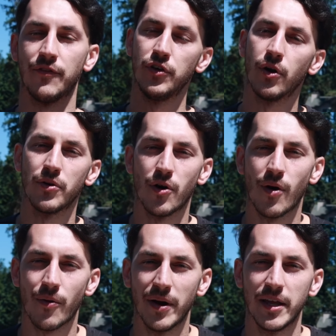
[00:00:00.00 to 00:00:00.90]
If you don't
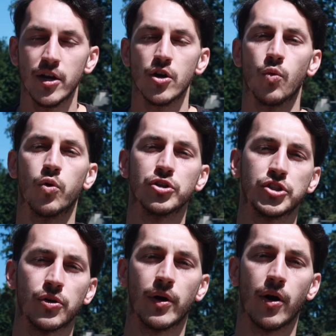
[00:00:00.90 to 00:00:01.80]
know already, we're
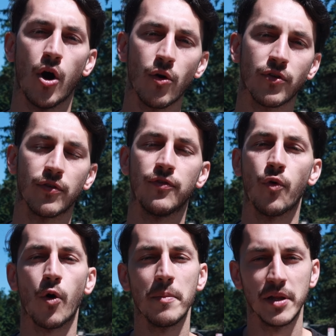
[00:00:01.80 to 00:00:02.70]
short over
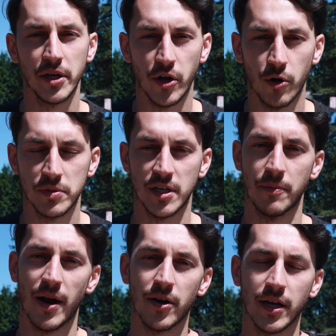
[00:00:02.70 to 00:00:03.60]
4 million homes
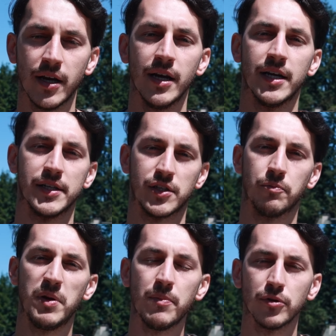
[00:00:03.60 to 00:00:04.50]
in America, and
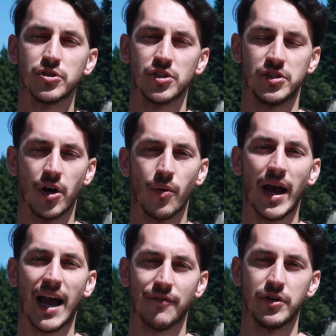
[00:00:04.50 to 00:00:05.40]
so people just don't
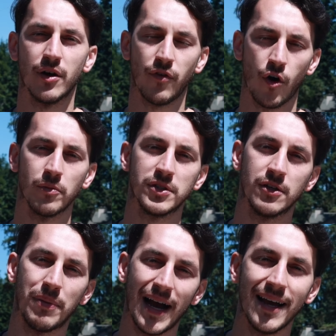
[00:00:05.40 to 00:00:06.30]
have enough
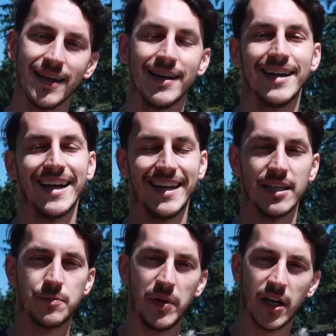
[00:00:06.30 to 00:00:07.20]
homes to buy. It
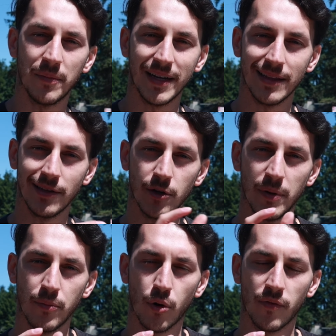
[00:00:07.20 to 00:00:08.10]
is becoming a little
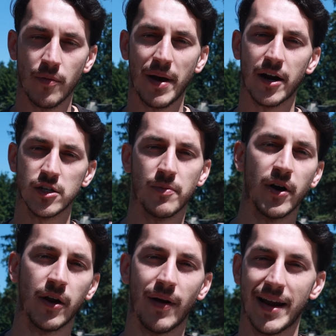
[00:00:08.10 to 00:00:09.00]
bit more of a buyer's
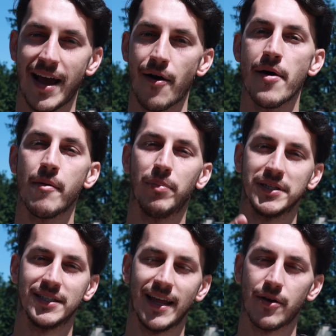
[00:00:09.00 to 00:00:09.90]
market right now,
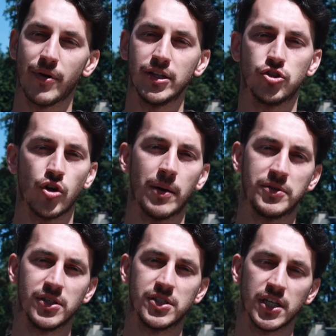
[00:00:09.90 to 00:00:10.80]
but today rates
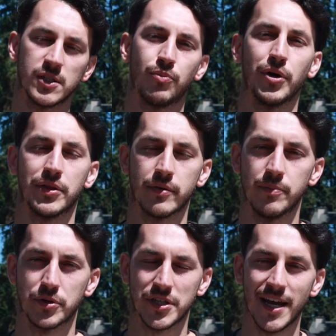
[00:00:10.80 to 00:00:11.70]
dropped to
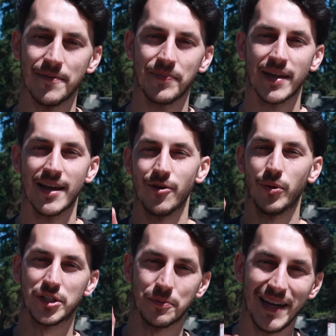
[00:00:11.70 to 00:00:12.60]
6.3%,
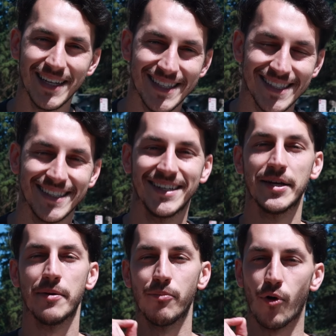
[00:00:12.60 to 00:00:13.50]
which means
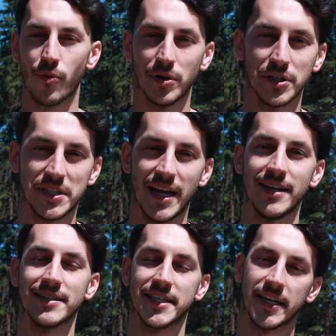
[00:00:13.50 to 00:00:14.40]
more real
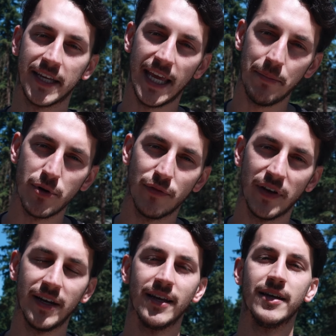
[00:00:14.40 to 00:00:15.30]
estate is gonna keep
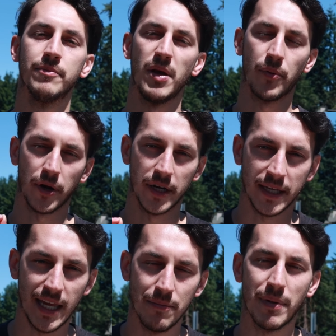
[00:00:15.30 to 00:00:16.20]
moving. People are
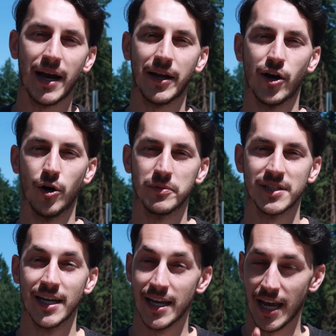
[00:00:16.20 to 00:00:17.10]
gonna keep buying
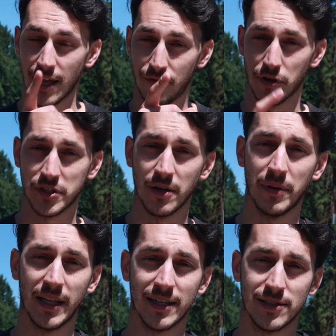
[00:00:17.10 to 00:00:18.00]
homes, and if you're
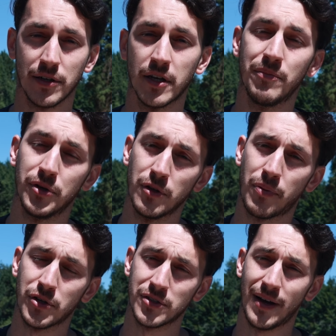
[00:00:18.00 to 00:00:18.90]
somebody that's looking to build
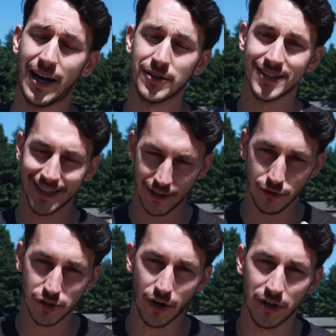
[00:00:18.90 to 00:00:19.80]
a personal house and
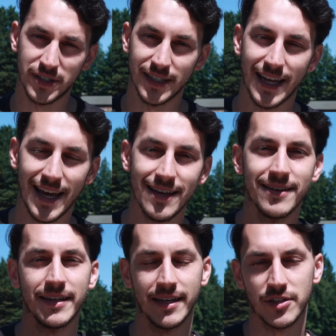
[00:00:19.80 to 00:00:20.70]
you started
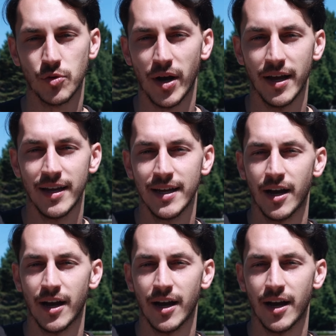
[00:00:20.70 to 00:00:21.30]
today, guess what?